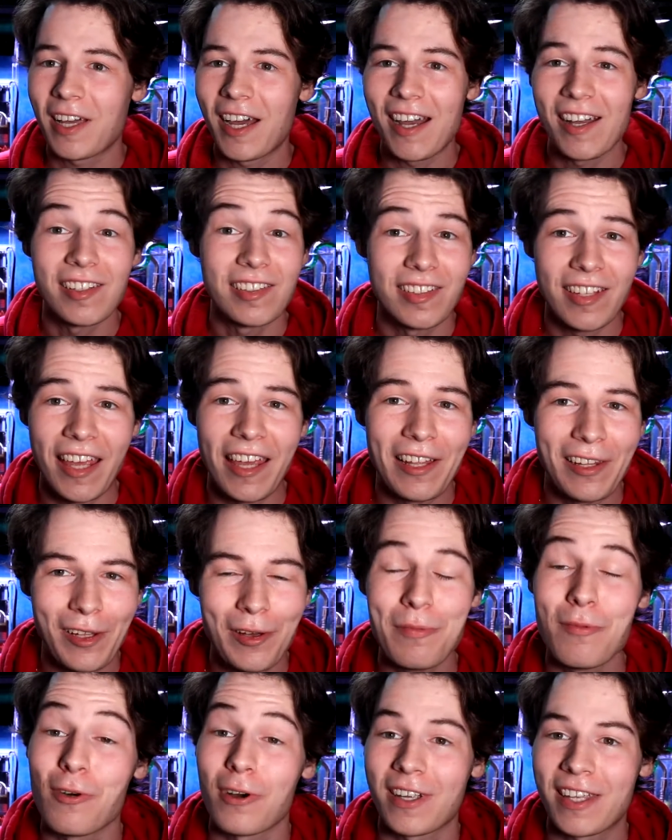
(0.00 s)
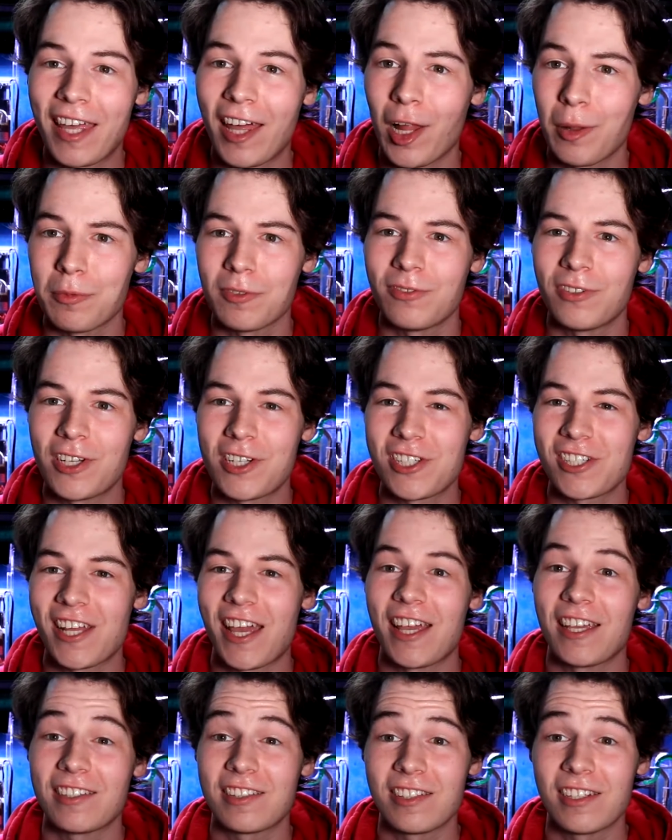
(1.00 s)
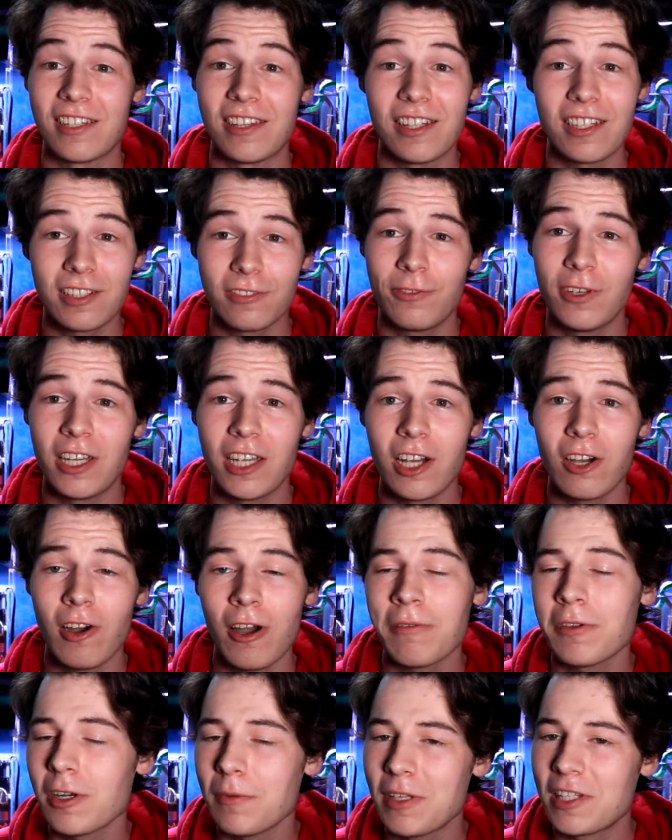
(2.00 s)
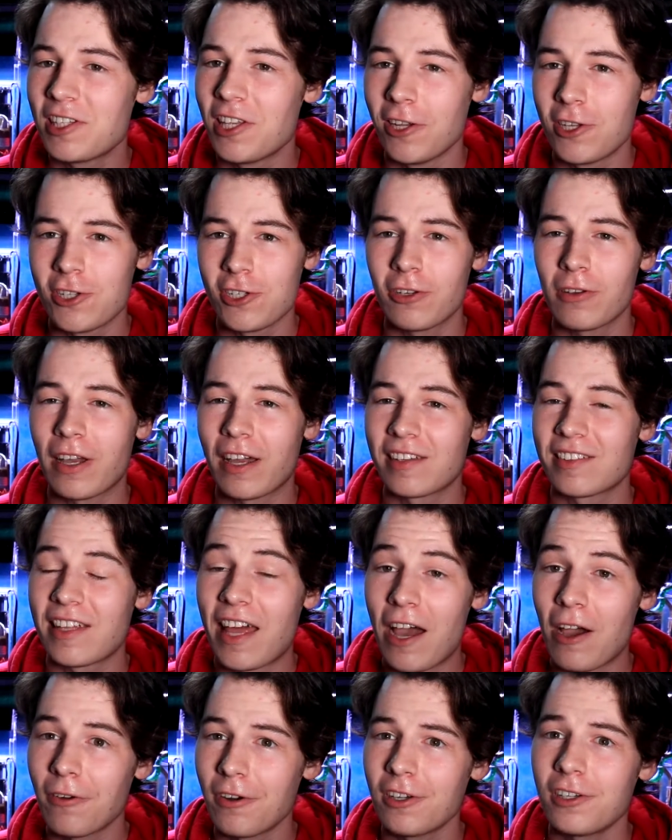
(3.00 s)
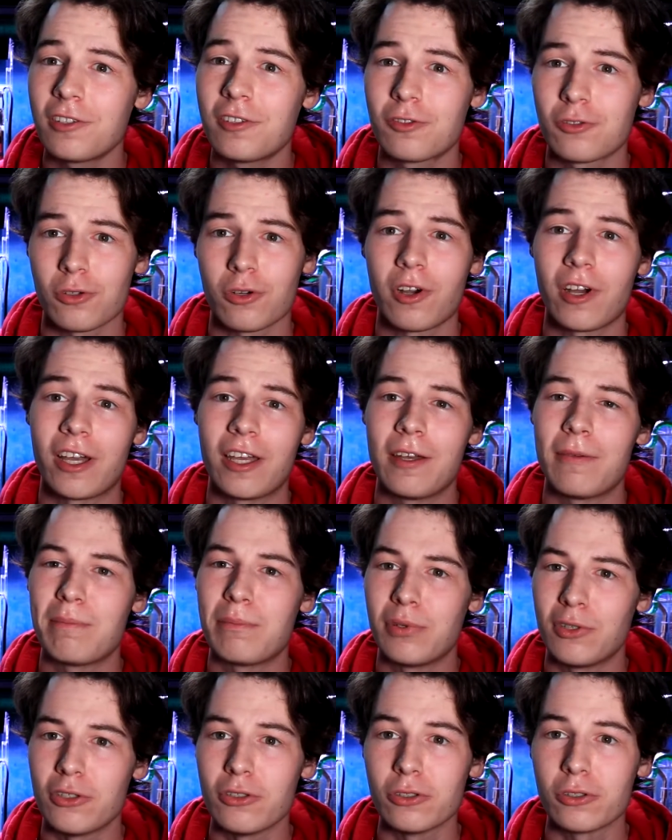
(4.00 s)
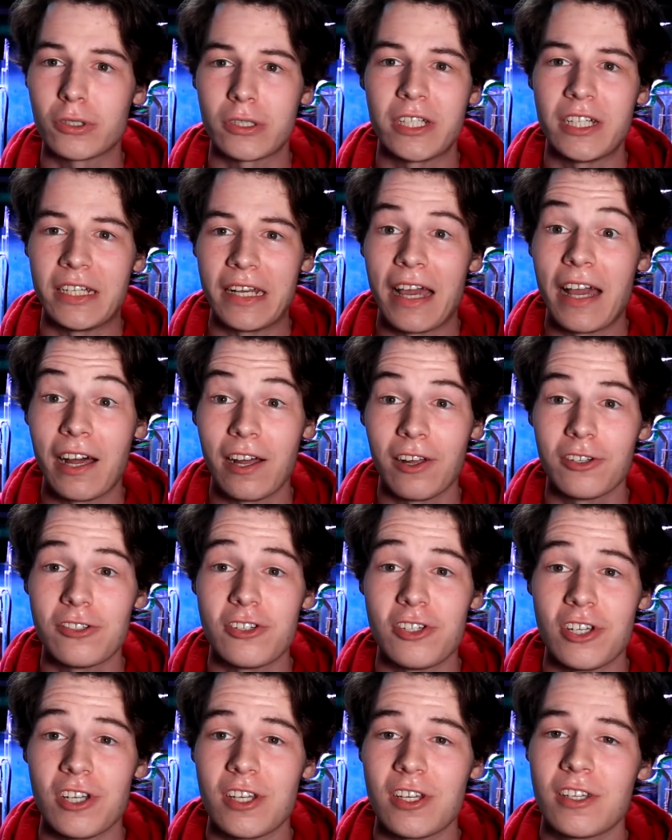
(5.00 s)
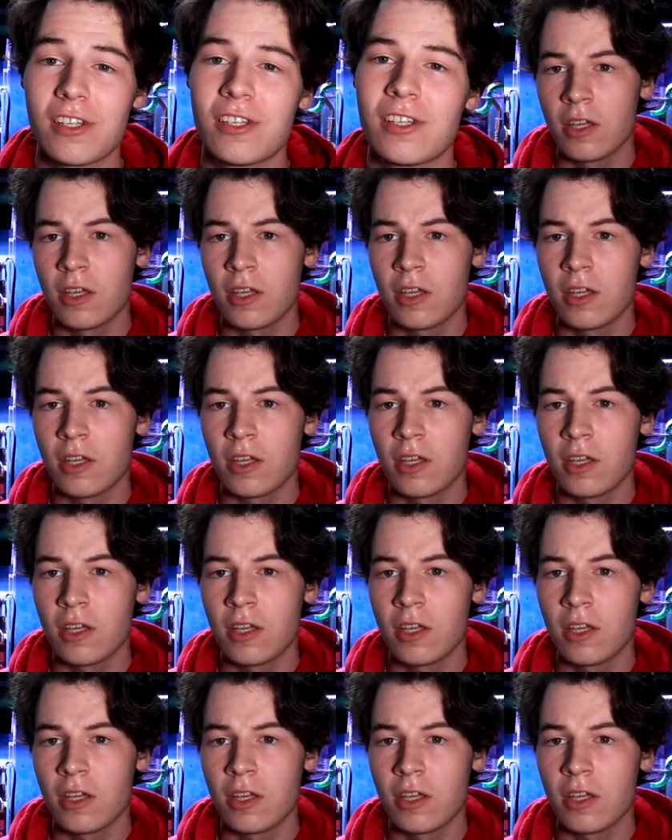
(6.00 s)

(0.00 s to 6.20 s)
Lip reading: guys, Calum or Calum's Fish Tanks, and in this video I'm going to be teaching you guys how to destroy blue-green algae.